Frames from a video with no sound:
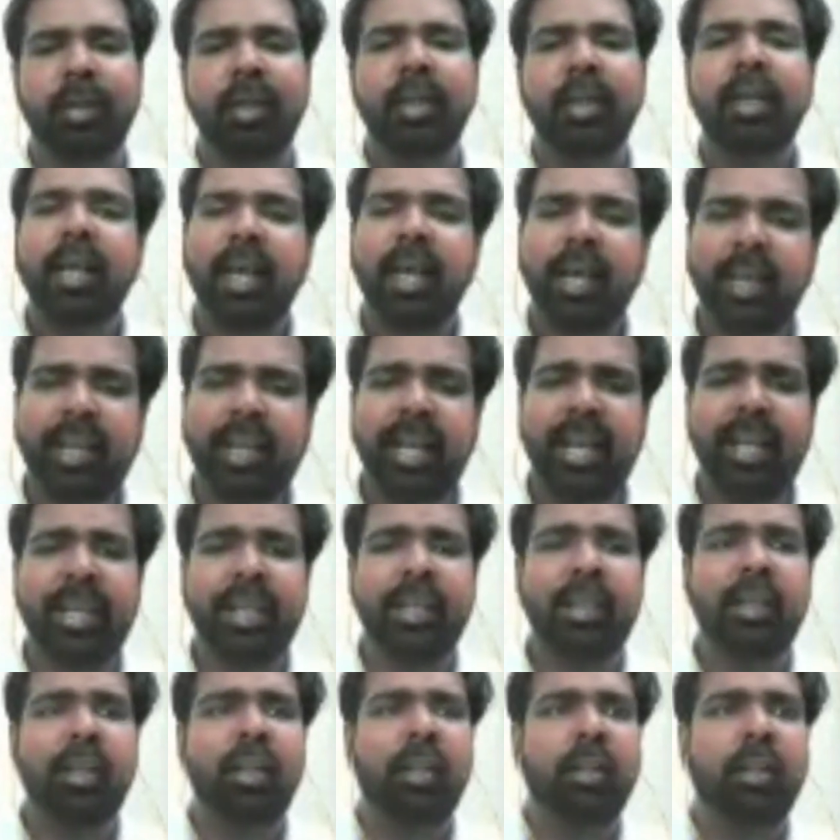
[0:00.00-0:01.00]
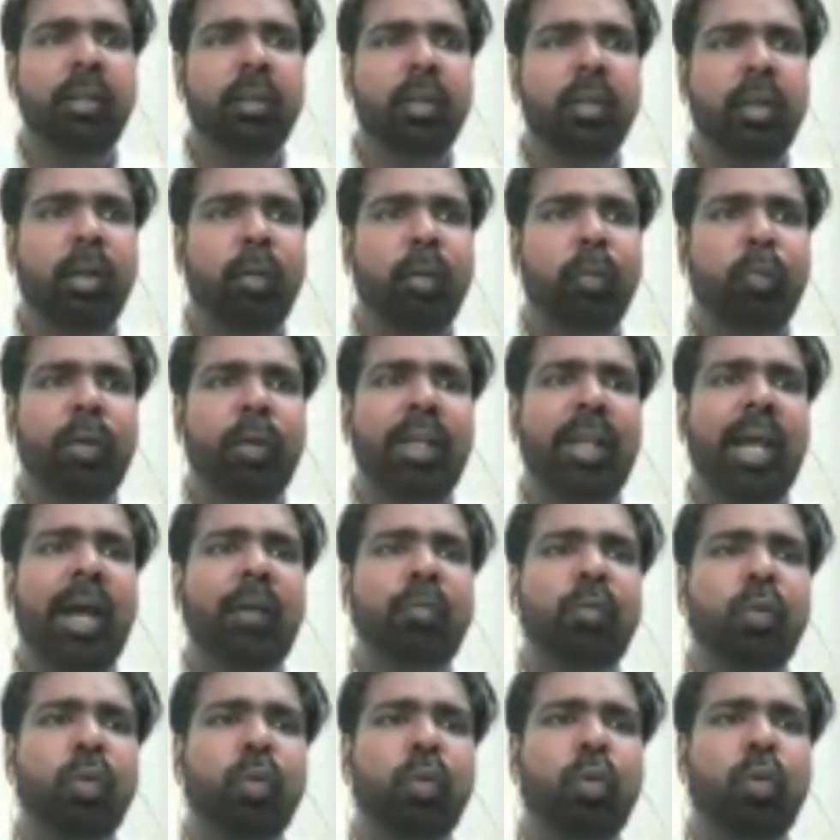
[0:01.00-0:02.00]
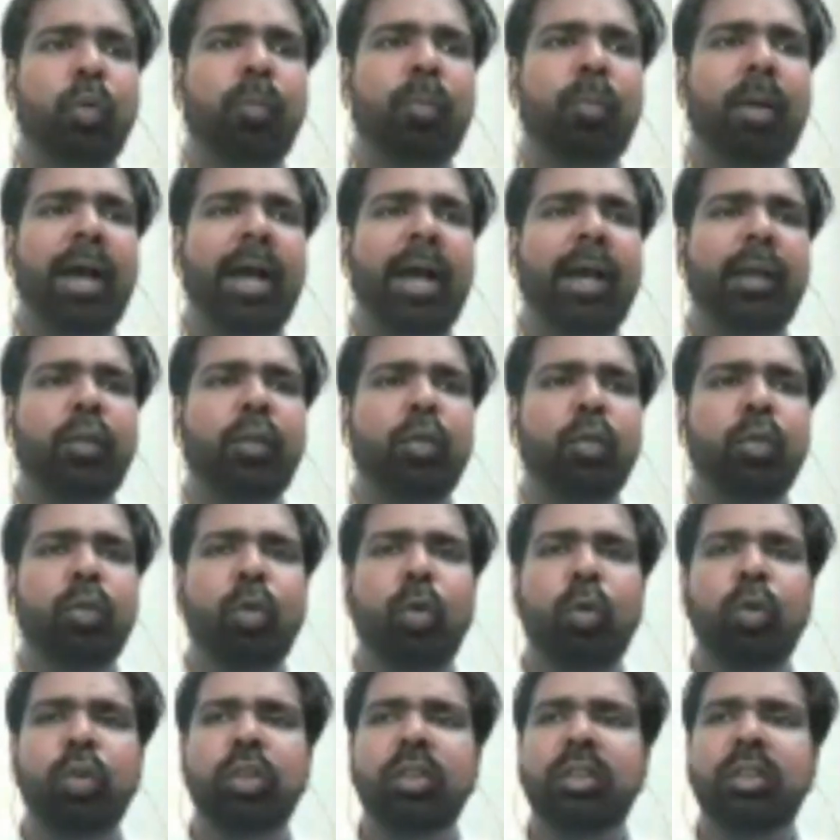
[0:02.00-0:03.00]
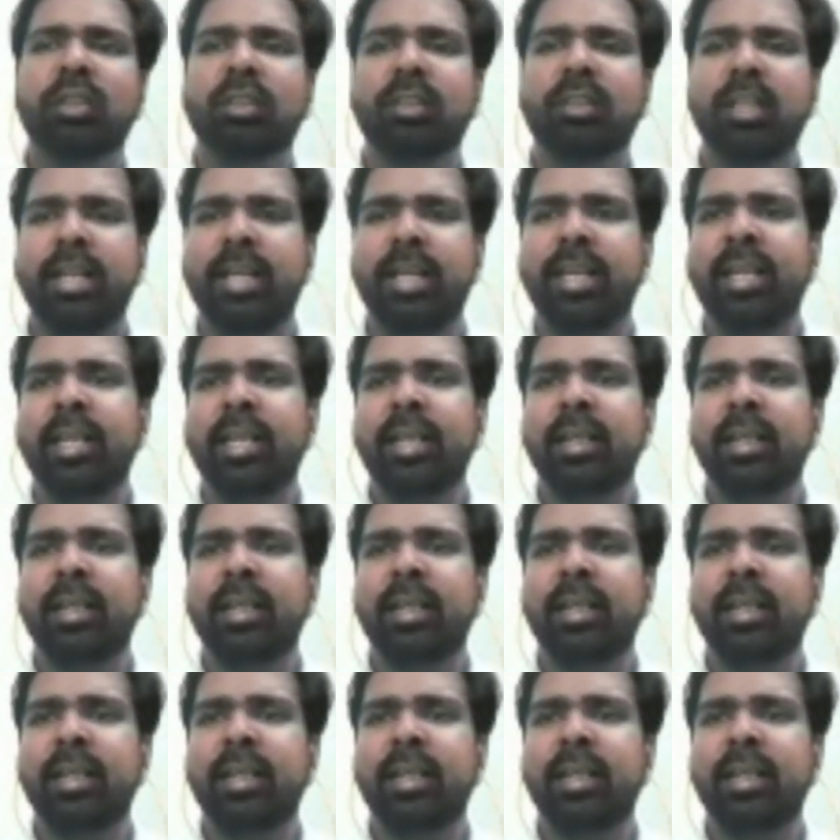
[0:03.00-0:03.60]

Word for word: again, we'll have to go back to those three